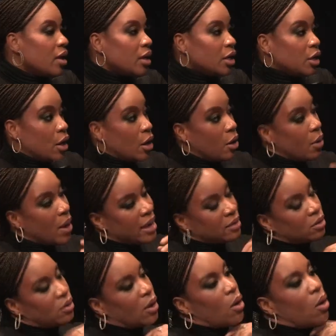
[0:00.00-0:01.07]
you know
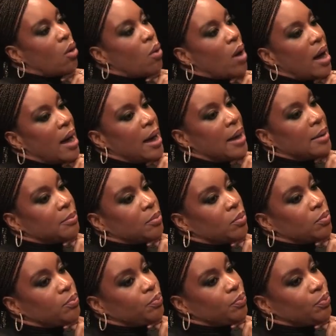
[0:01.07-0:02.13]
and so um